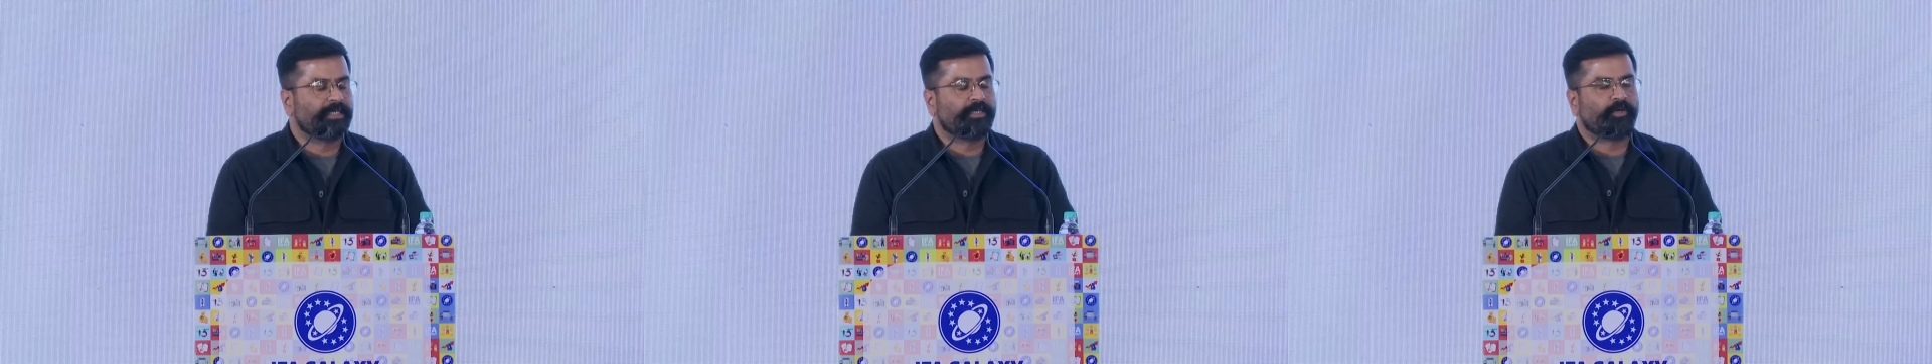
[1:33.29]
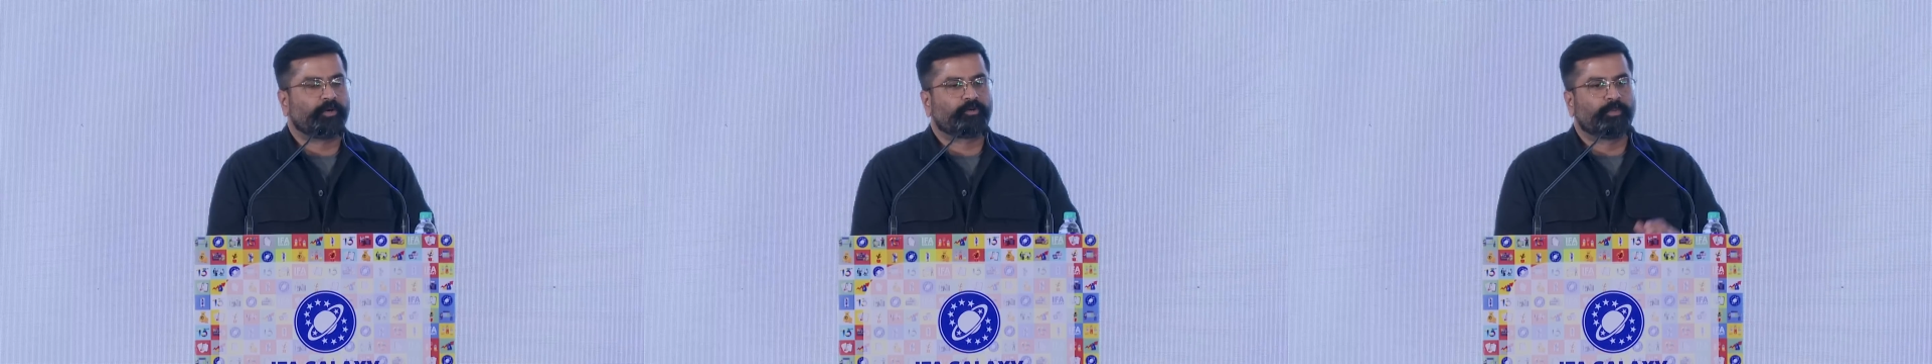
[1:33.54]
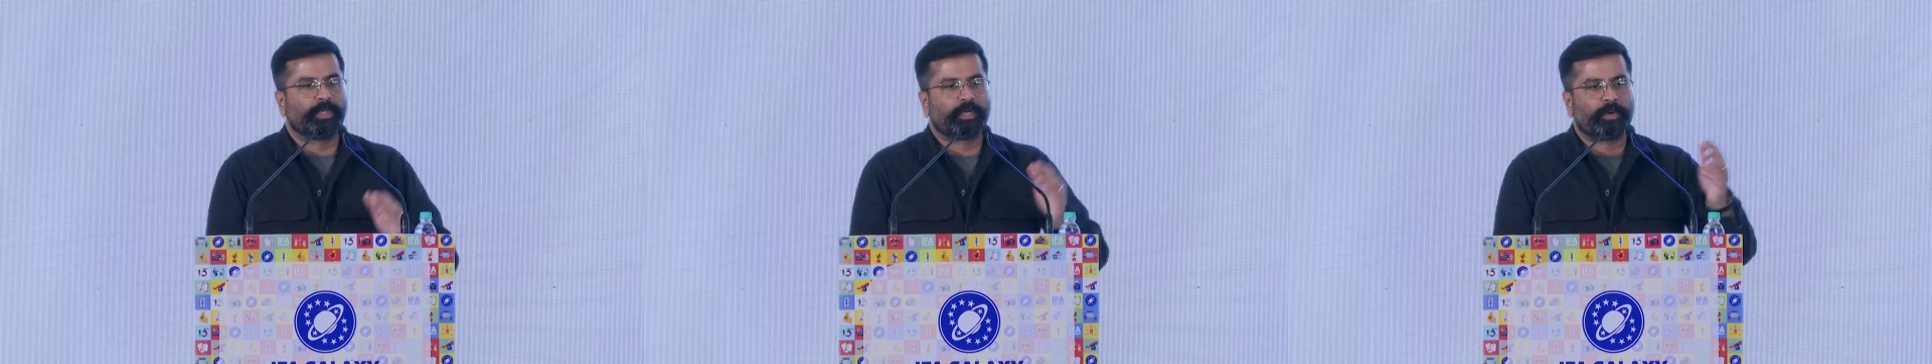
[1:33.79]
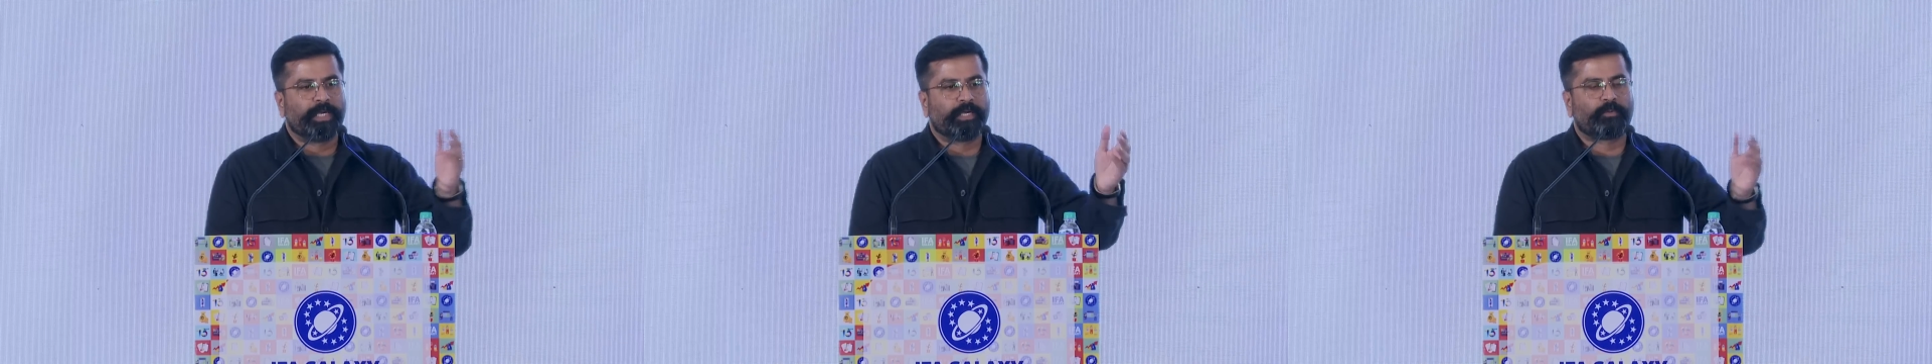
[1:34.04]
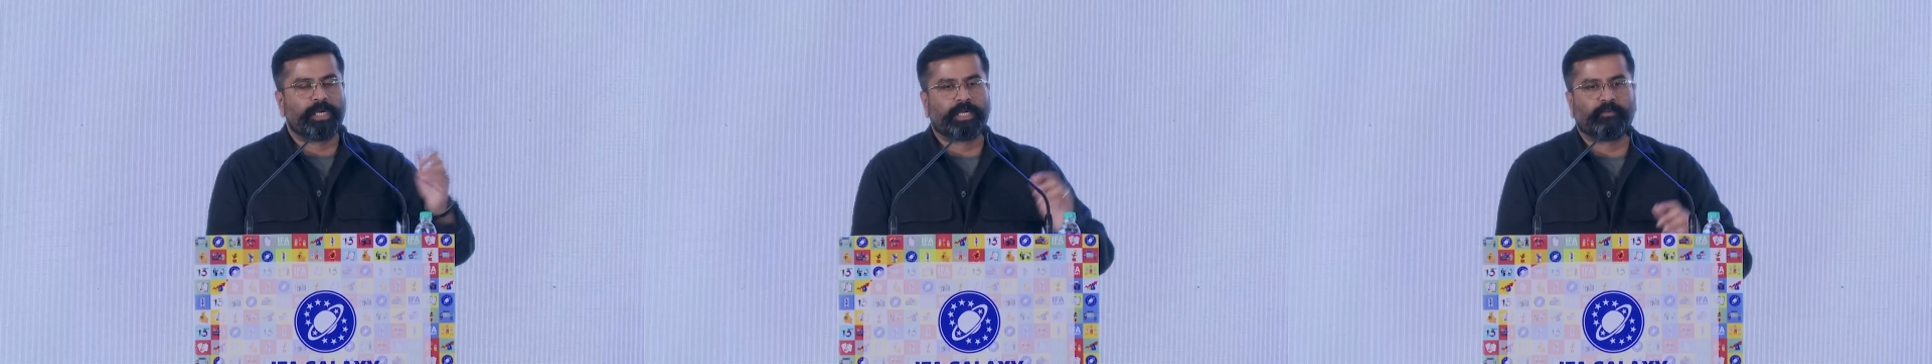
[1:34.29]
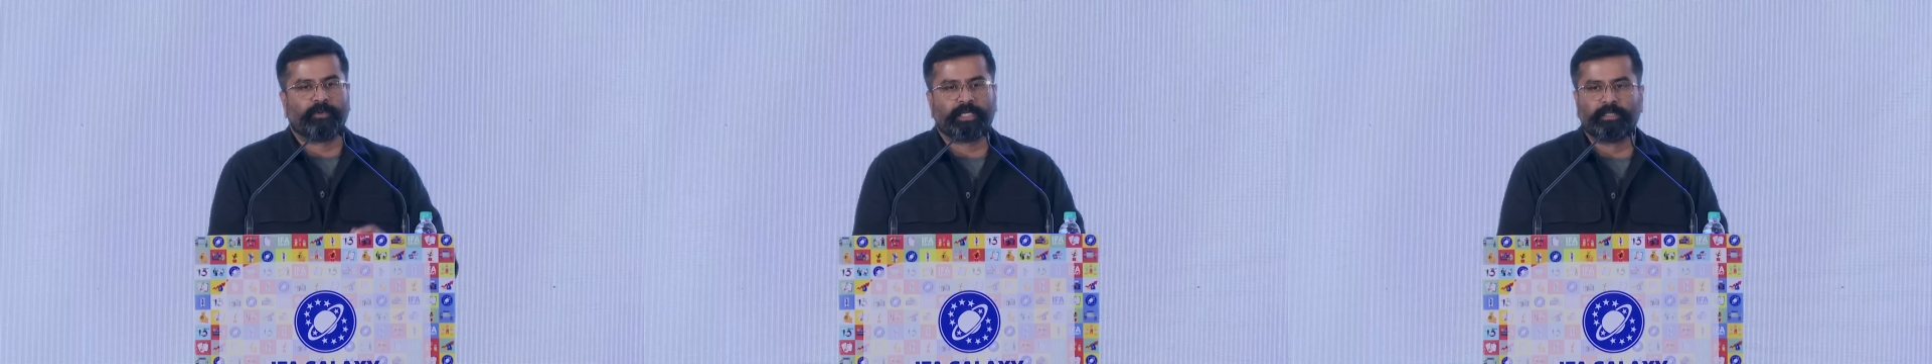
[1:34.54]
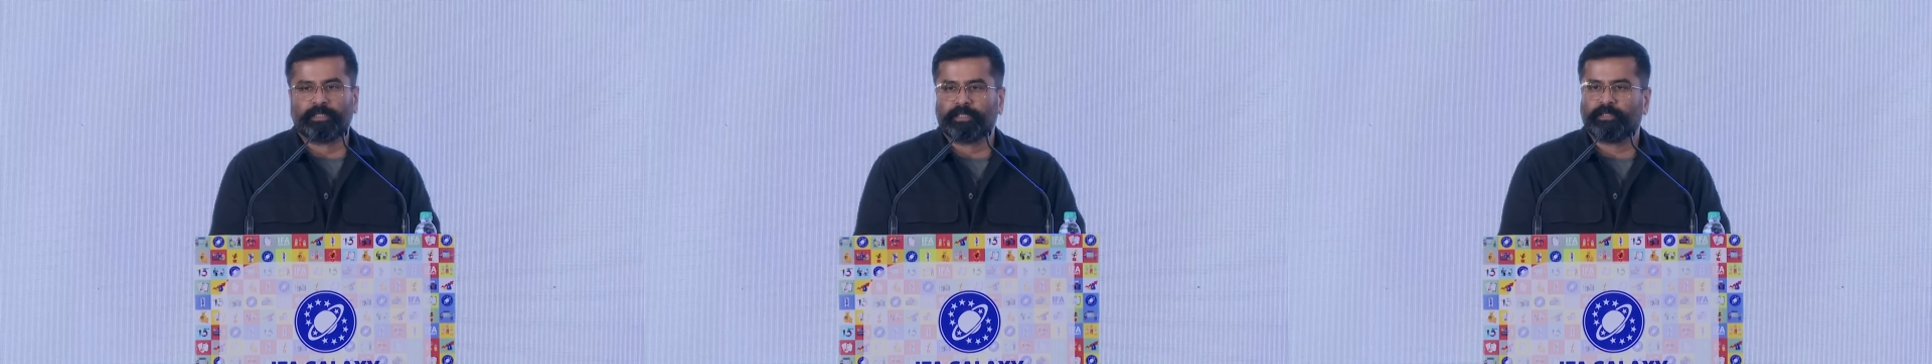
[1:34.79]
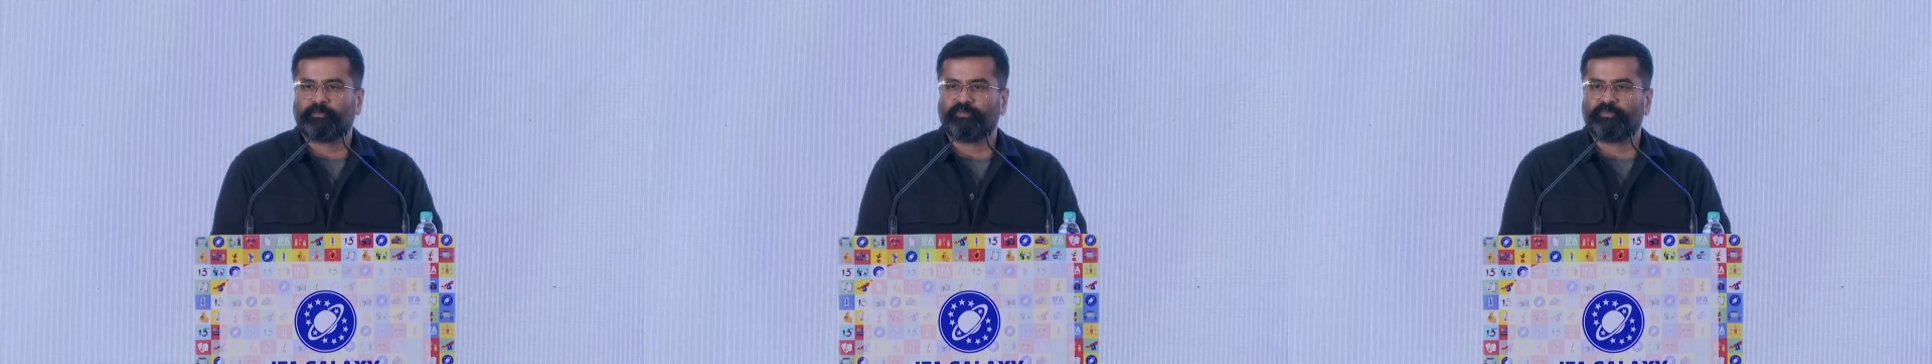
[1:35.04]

October 2021,